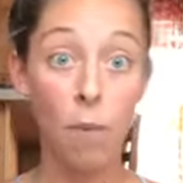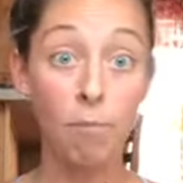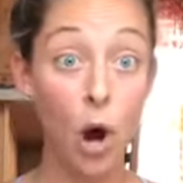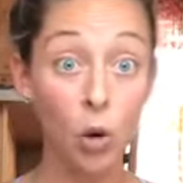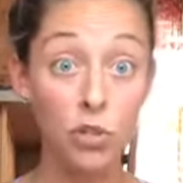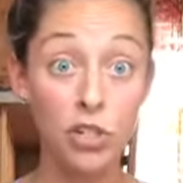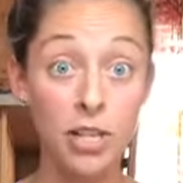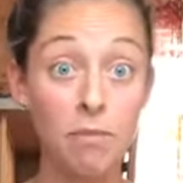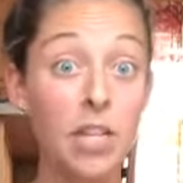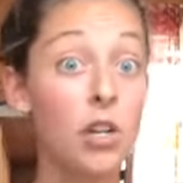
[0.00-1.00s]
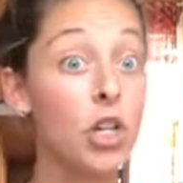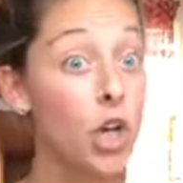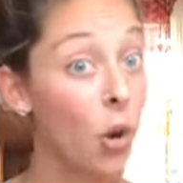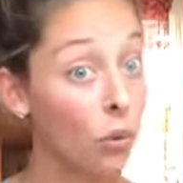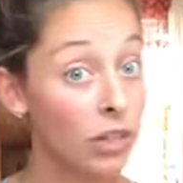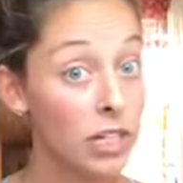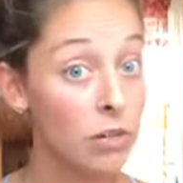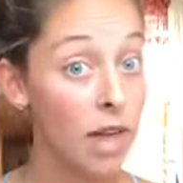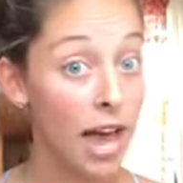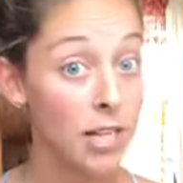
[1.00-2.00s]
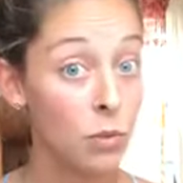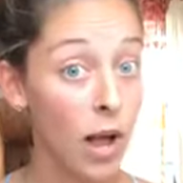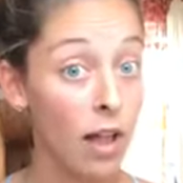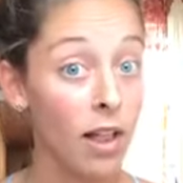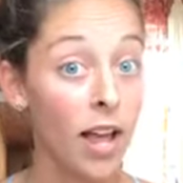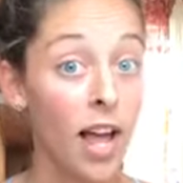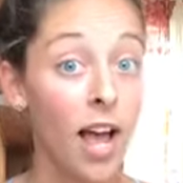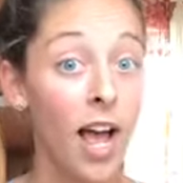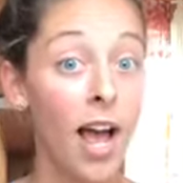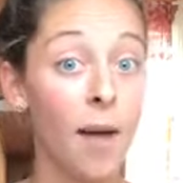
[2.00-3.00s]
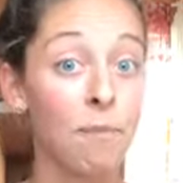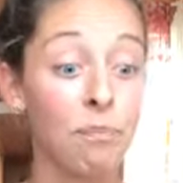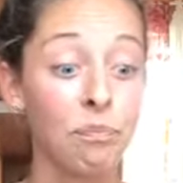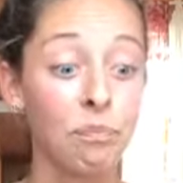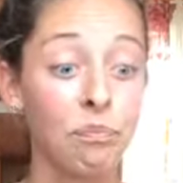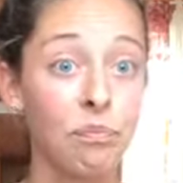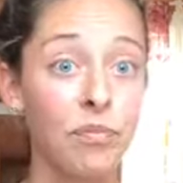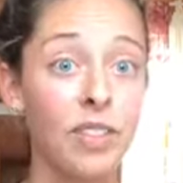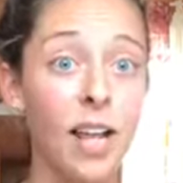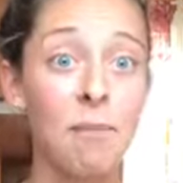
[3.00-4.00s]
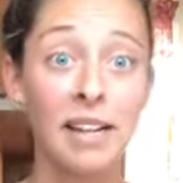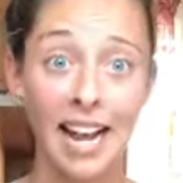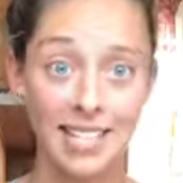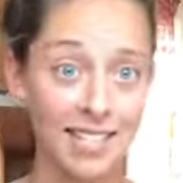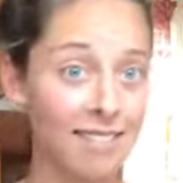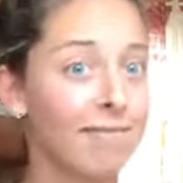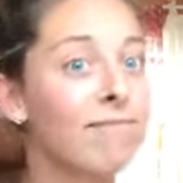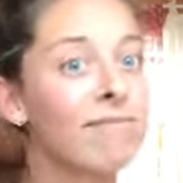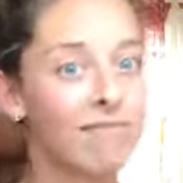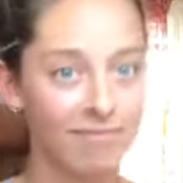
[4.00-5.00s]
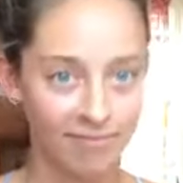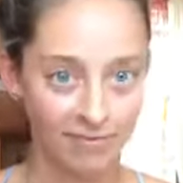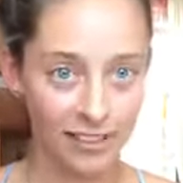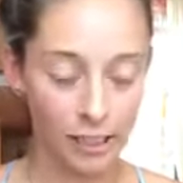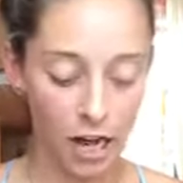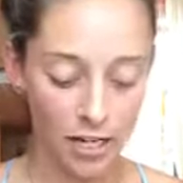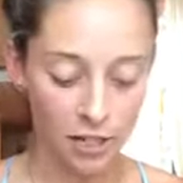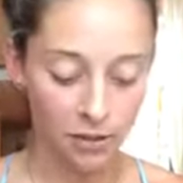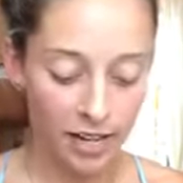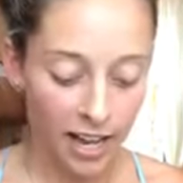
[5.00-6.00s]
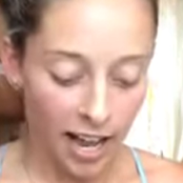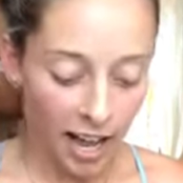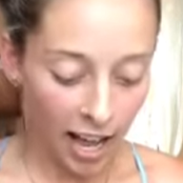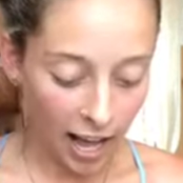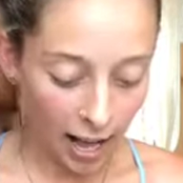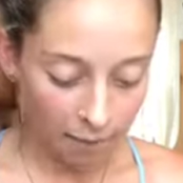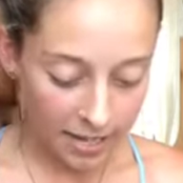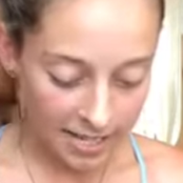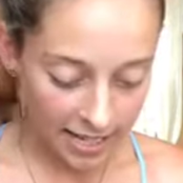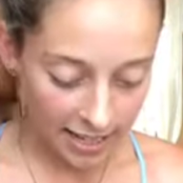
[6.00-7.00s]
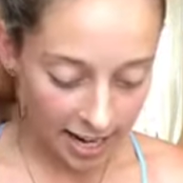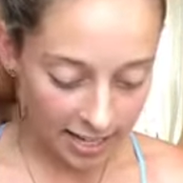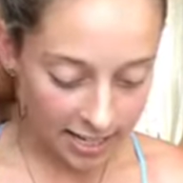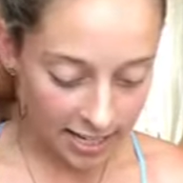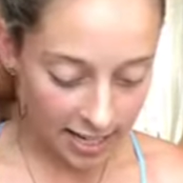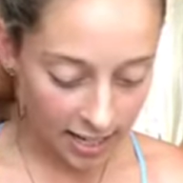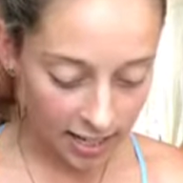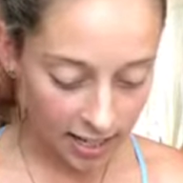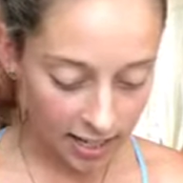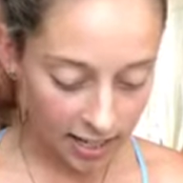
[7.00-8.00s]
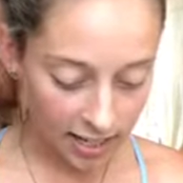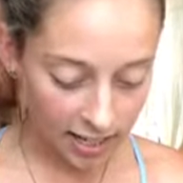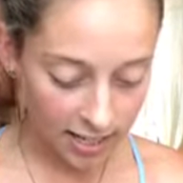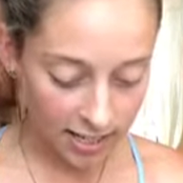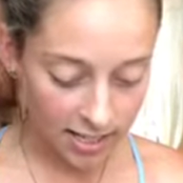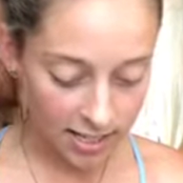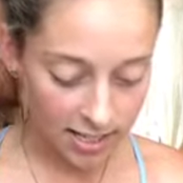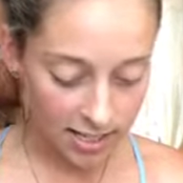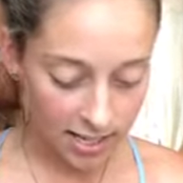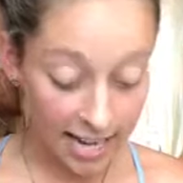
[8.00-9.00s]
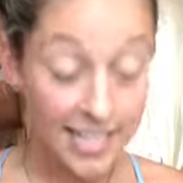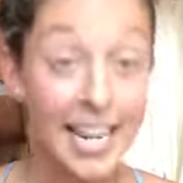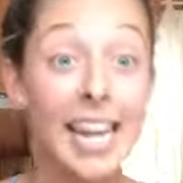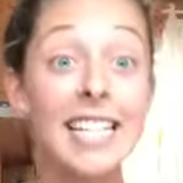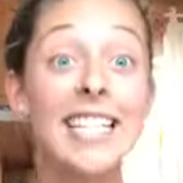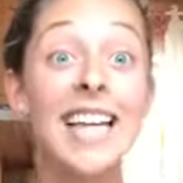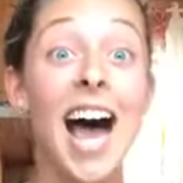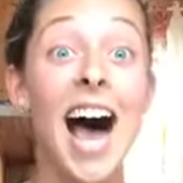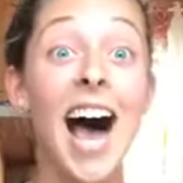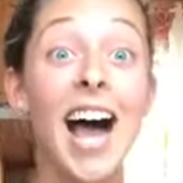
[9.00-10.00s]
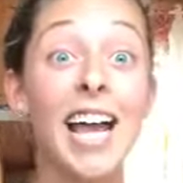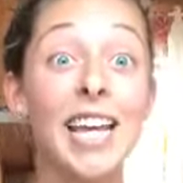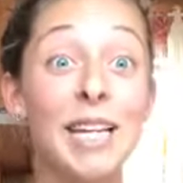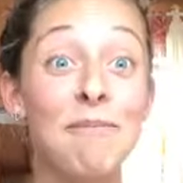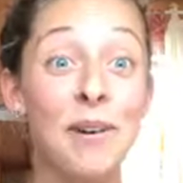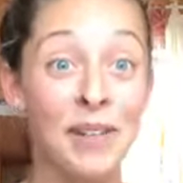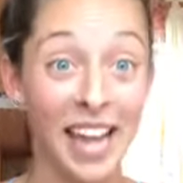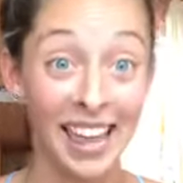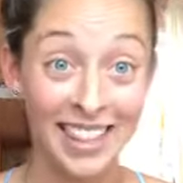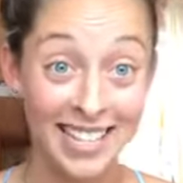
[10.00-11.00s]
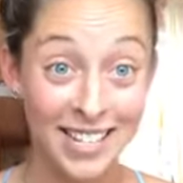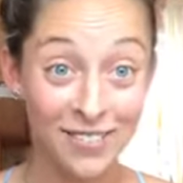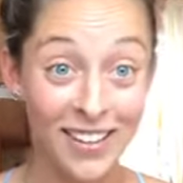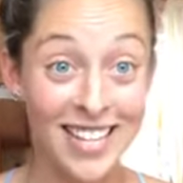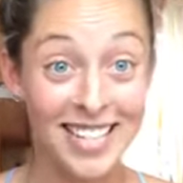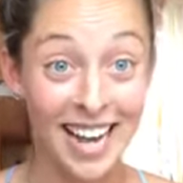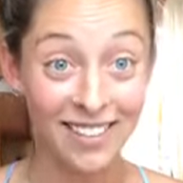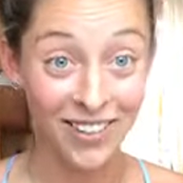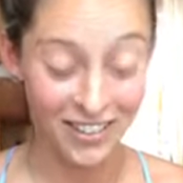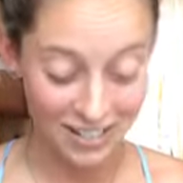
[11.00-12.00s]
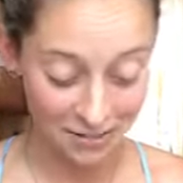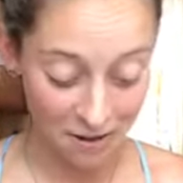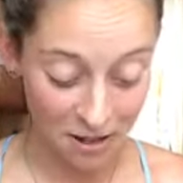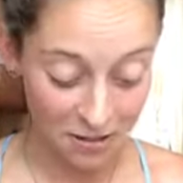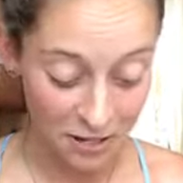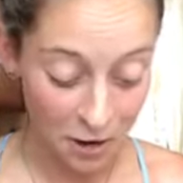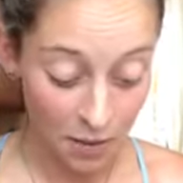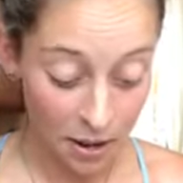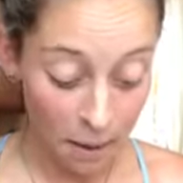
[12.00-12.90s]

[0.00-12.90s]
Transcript: pose or something, you can totally do that as well. But guys, got to. Let's see. The next thing is, it takes time. Okay, this is one that's kind of hard to swallow. So